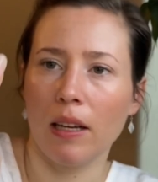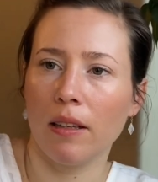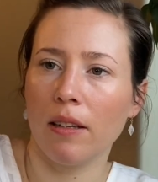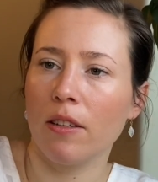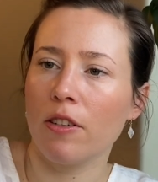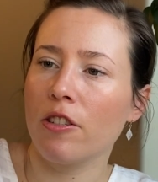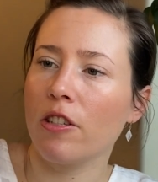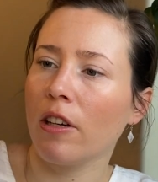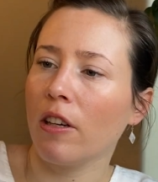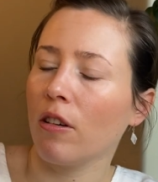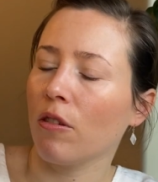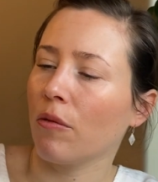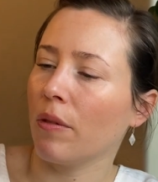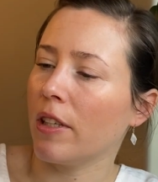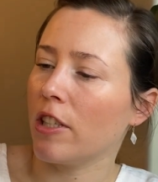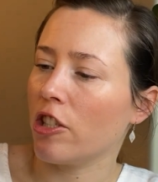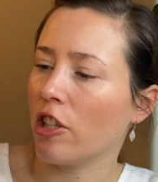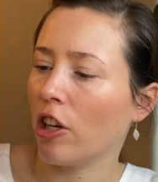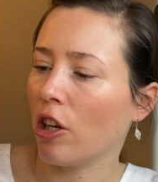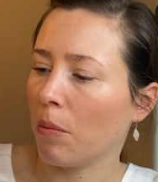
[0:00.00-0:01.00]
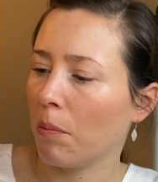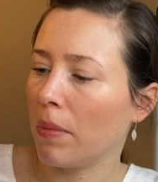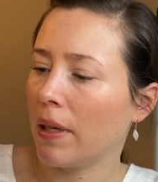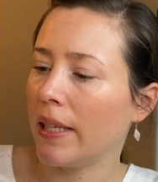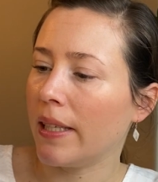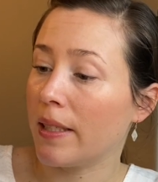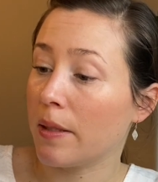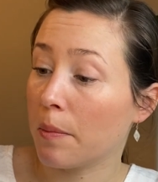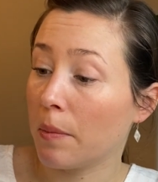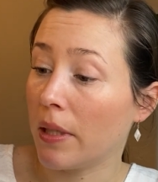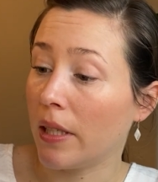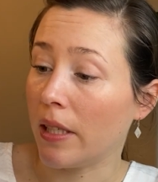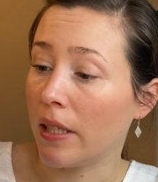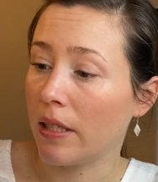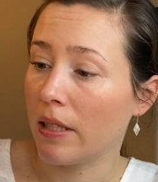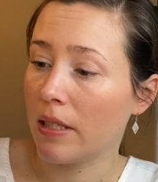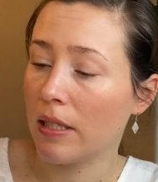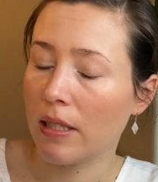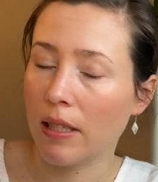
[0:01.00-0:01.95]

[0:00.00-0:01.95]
there's an original Pleats Please.